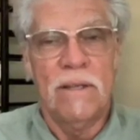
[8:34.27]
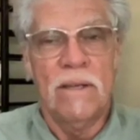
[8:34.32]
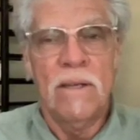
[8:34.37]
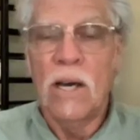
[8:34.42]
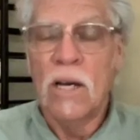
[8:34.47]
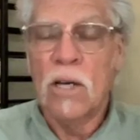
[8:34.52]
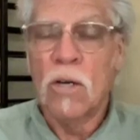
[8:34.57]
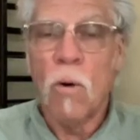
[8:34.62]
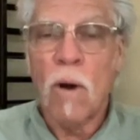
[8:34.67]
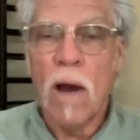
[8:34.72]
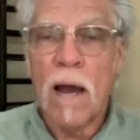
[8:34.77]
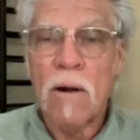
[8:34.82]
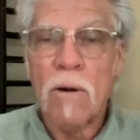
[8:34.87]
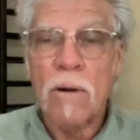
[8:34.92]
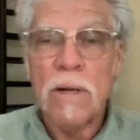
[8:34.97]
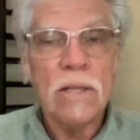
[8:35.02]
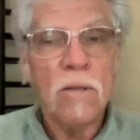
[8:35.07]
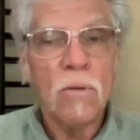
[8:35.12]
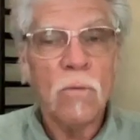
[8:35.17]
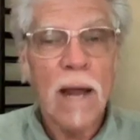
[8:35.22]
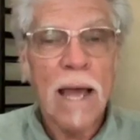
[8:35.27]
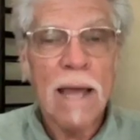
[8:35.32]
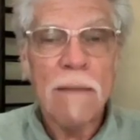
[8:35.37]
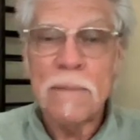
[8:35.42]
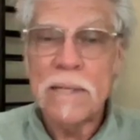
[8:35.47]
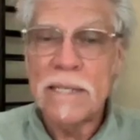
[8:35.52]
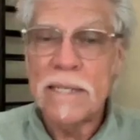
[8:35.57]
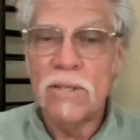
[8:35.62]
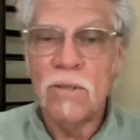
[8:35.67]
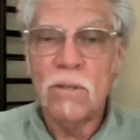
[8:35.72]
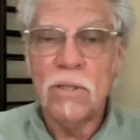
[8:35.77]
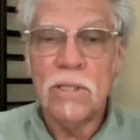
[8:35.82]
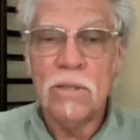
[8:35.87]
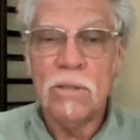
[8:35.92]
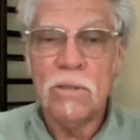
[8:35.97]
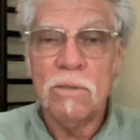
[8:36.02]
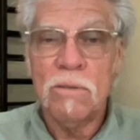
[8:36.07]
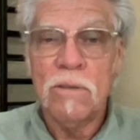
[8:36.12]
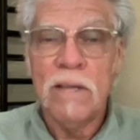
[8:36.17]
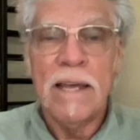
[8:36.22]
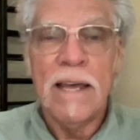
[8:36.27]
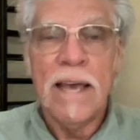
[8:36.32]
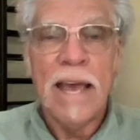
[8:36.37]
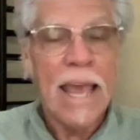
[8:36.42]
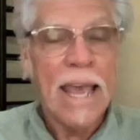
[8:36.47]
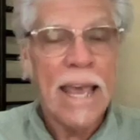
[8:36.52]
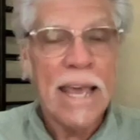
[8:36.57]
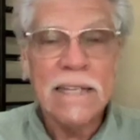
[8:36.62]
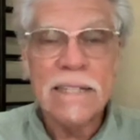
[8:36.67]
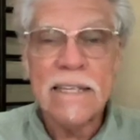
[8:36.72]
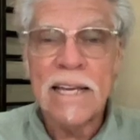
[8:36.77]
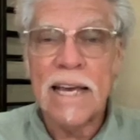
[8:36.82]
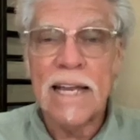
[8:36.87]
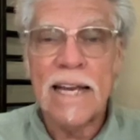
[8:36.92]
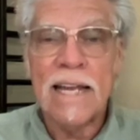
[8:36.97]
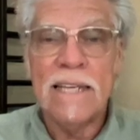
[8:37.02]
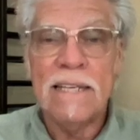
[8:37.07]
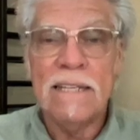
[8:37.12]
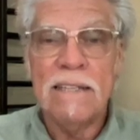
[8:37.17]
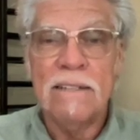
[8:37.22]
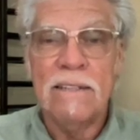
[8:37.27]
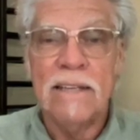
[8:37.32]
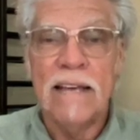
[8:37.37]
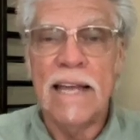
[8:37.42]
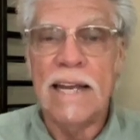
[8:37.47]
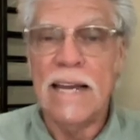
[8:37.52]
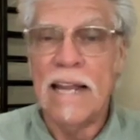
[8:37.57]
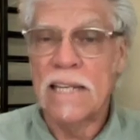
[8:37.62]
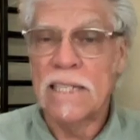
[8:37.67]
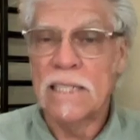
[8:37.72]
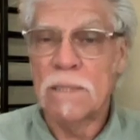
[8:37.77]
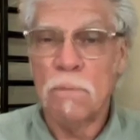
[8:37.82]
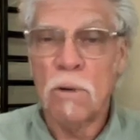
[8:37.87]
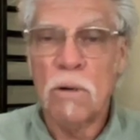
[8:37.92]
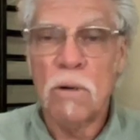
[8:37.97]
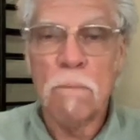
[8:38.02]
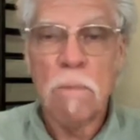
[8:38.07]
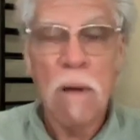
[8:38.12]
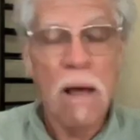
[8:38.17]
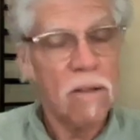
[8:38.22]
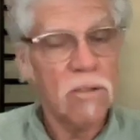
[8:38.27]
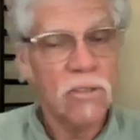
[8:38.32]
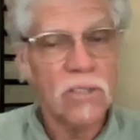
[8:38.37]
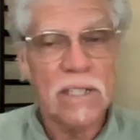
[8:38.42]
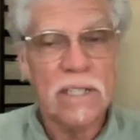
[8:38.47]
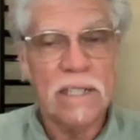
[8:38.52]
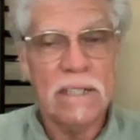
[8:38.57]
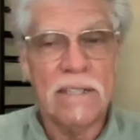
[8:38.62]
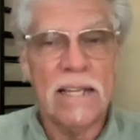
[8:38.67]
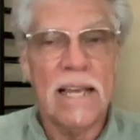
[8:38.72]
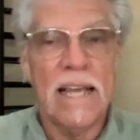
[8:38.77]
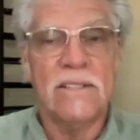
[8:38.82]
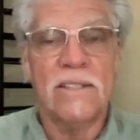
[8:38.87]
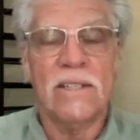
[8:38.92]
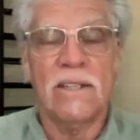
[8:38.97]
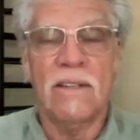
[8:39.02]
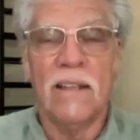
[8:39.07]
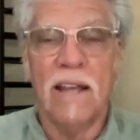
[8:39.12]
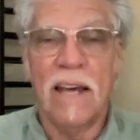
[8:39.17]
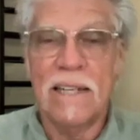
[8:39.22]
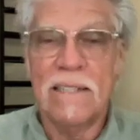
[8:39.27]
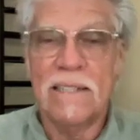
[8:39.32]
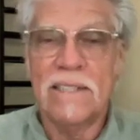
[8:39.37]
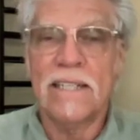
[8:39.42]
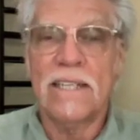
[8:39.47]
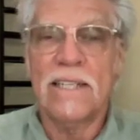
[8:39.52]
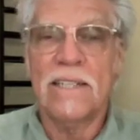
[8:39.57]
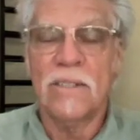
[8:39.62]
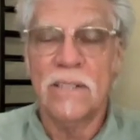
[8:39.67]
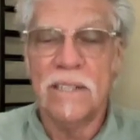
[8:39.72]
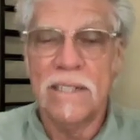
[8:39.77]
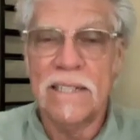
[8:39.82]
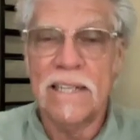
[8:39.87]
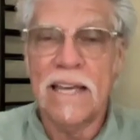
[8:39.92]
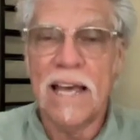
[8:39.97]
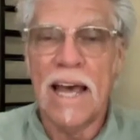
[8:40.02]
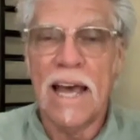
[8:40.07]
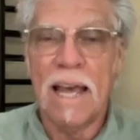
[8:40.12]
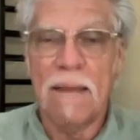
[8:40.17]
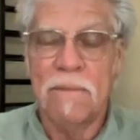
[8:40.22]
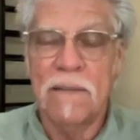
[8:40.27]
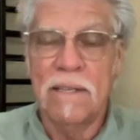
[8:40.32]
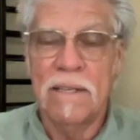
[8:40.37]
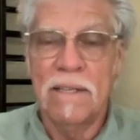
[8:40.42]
Acquiring the right material, hand cutting, and expert polishing takes a lot of skill and time.